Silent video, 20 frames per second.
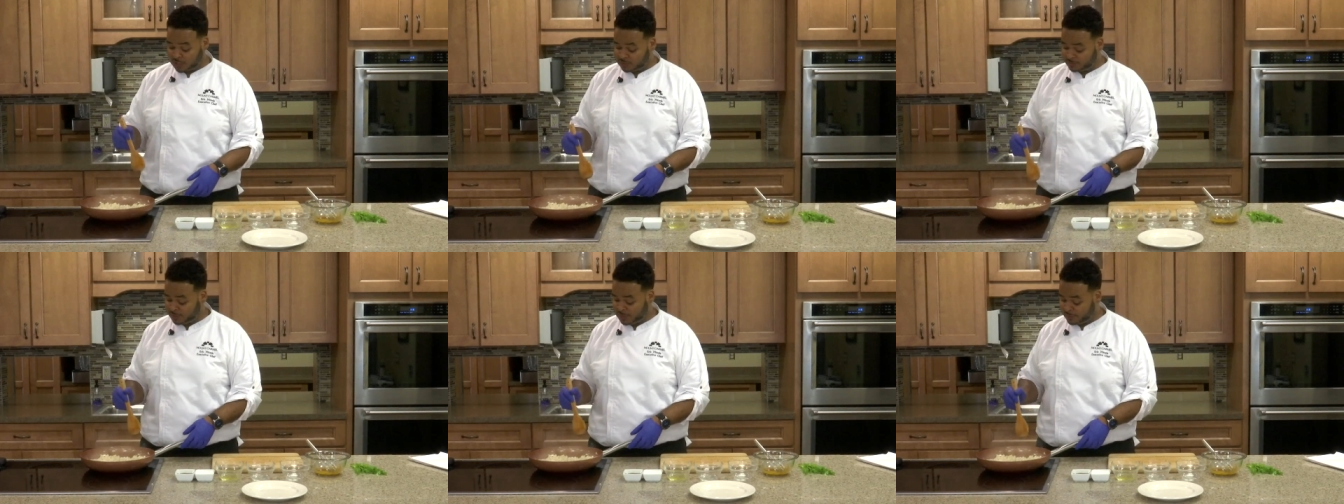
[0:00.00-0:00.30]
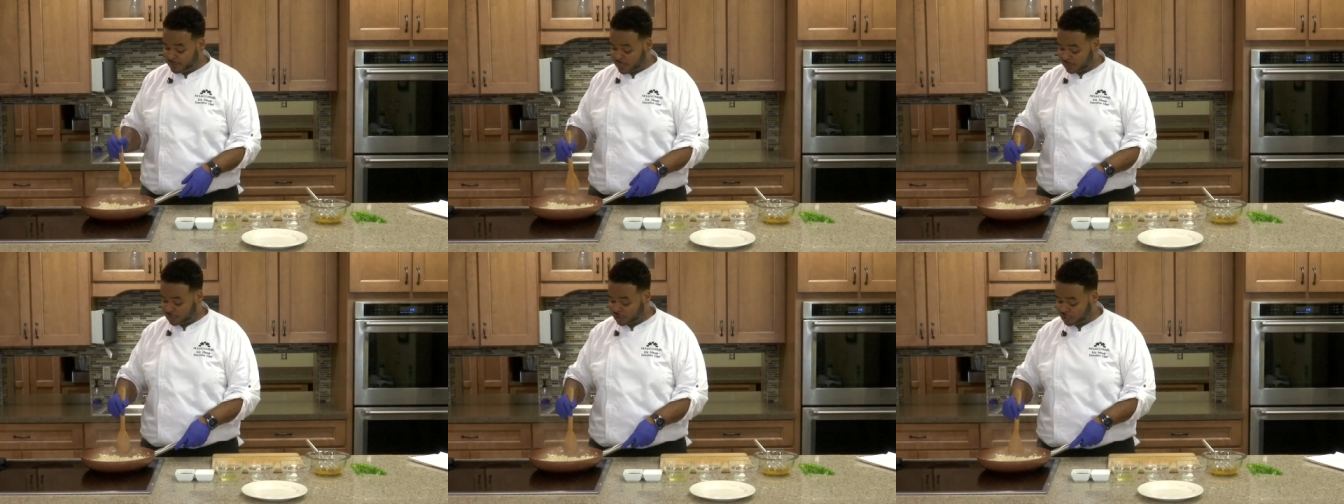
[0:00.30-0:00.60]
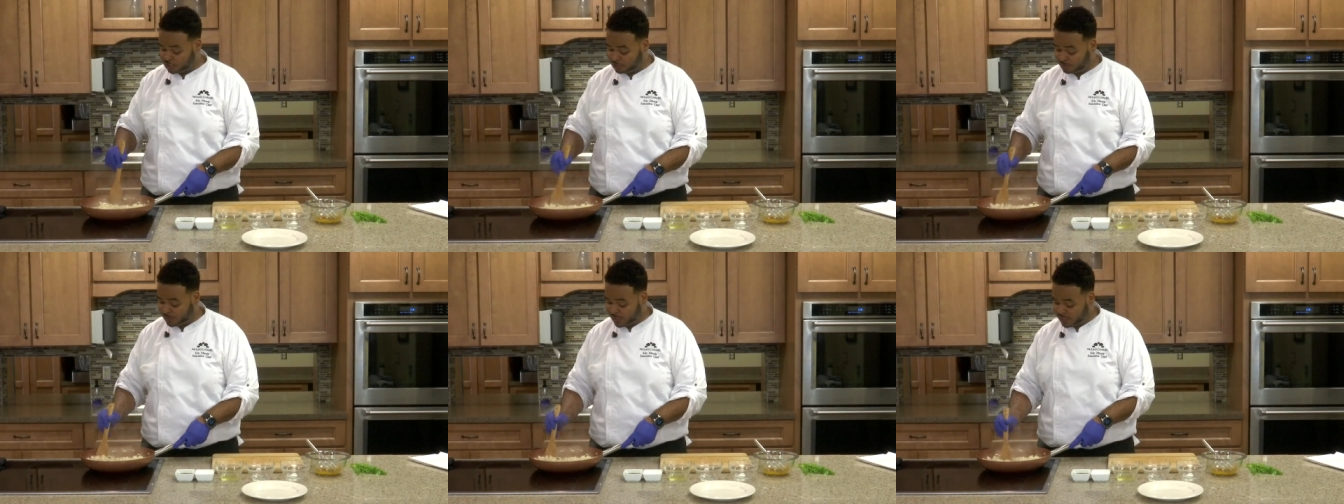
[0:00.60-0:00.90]
it's been about
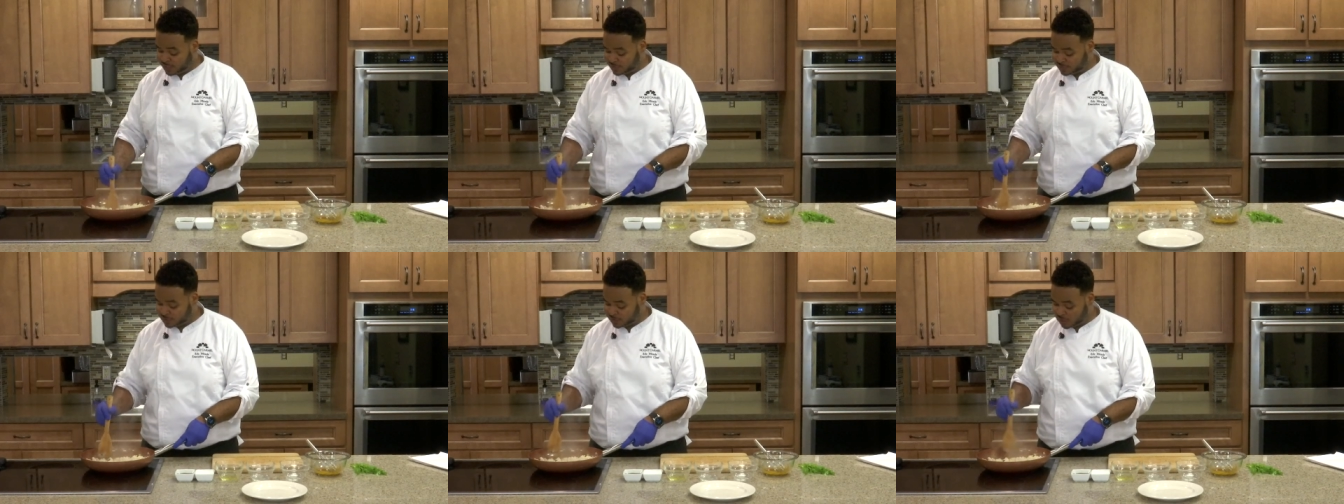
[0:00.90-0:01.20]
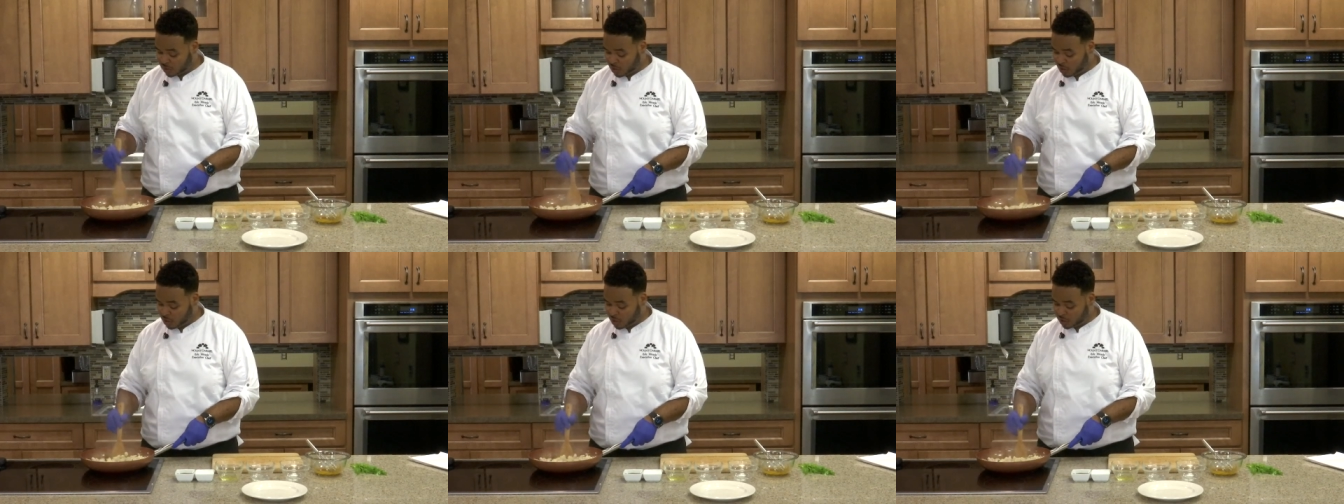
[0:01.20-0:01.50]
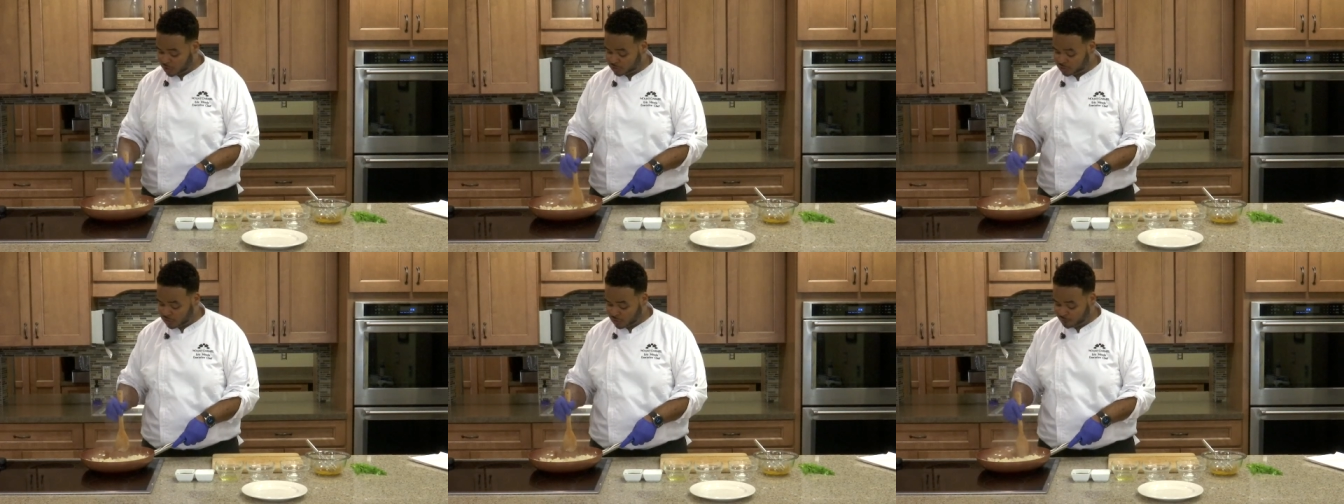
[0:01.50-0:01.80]
2 minutes.
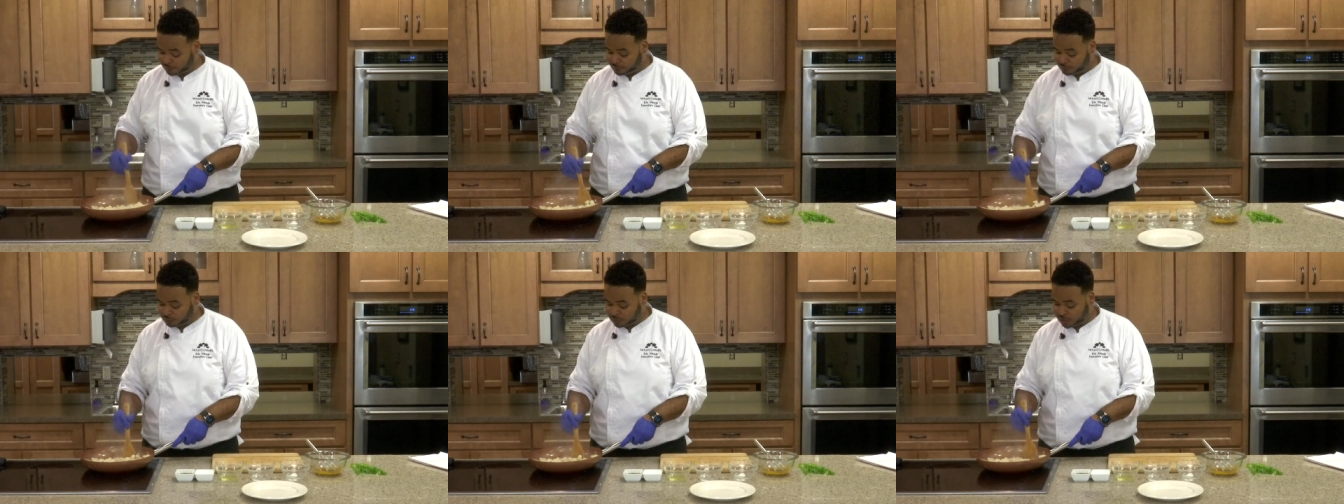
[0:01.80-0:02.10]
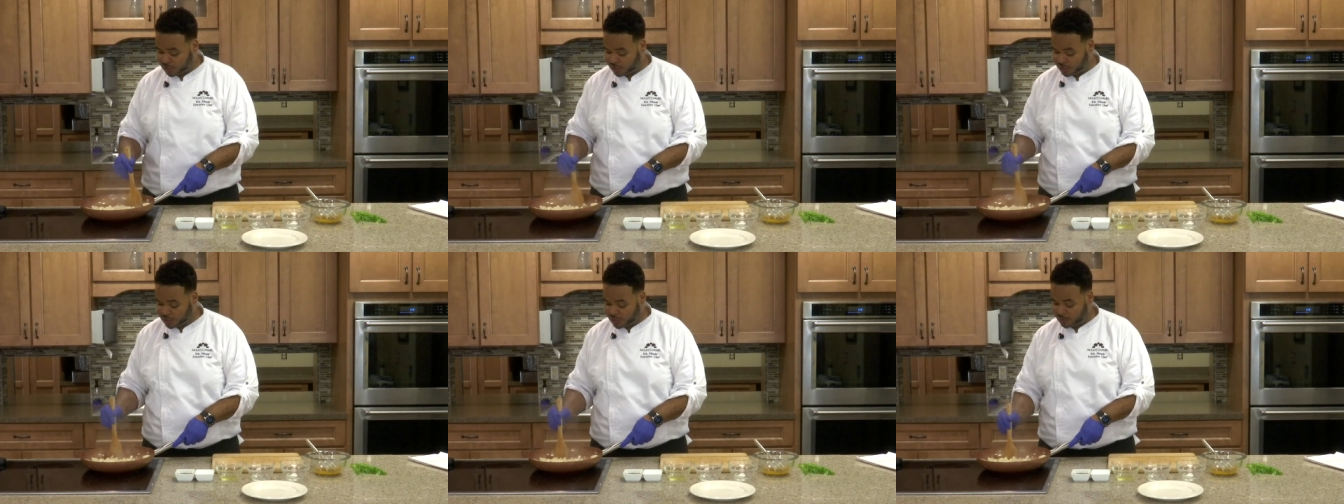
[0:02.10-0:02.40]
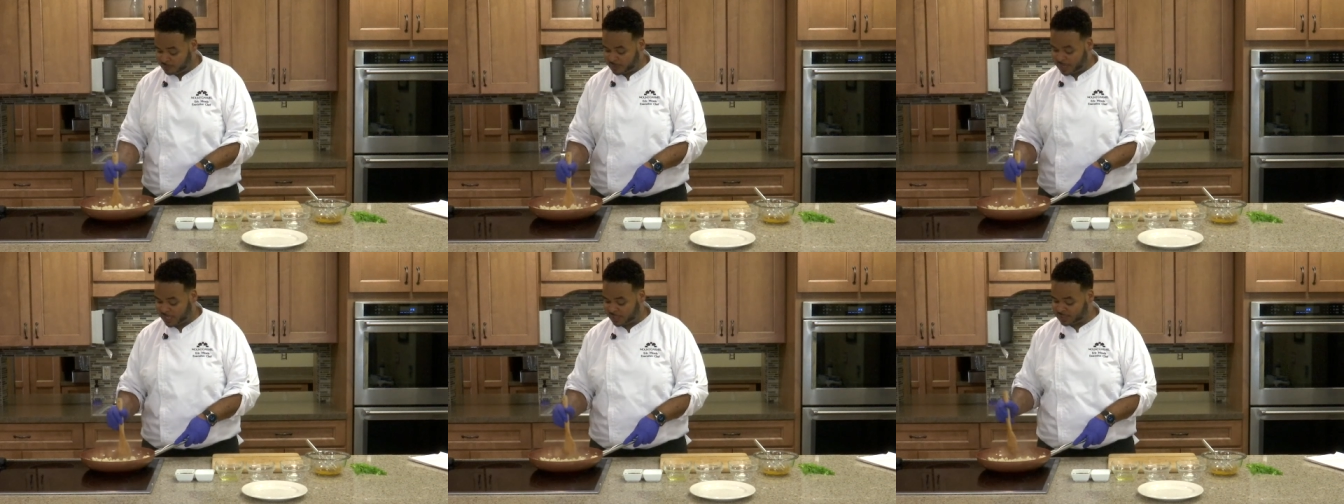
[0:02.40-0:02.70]
Our tofu's cooking
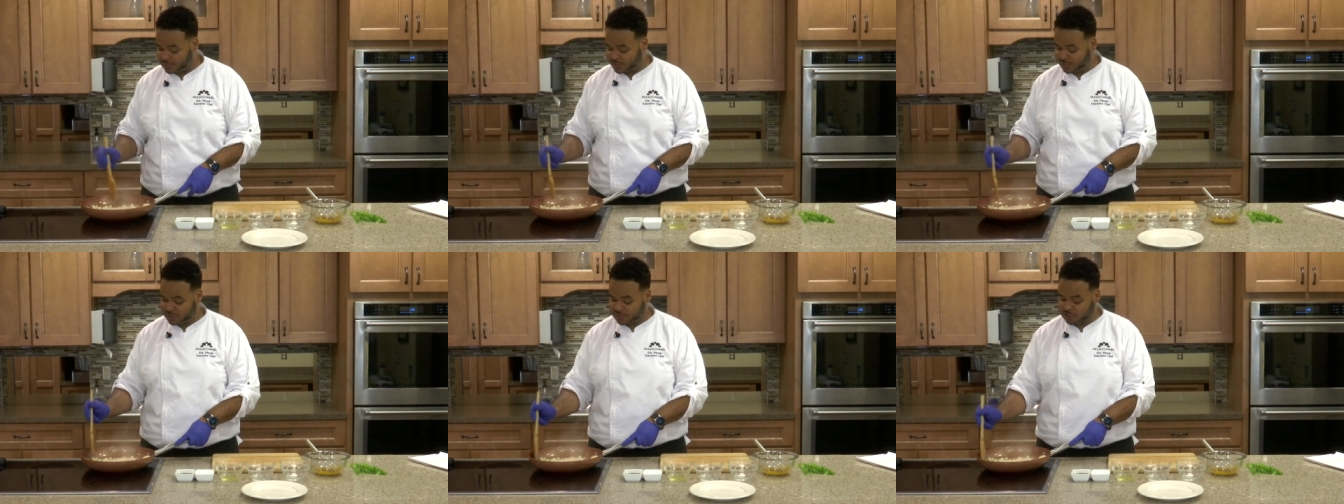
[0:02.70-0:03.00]
up nicely,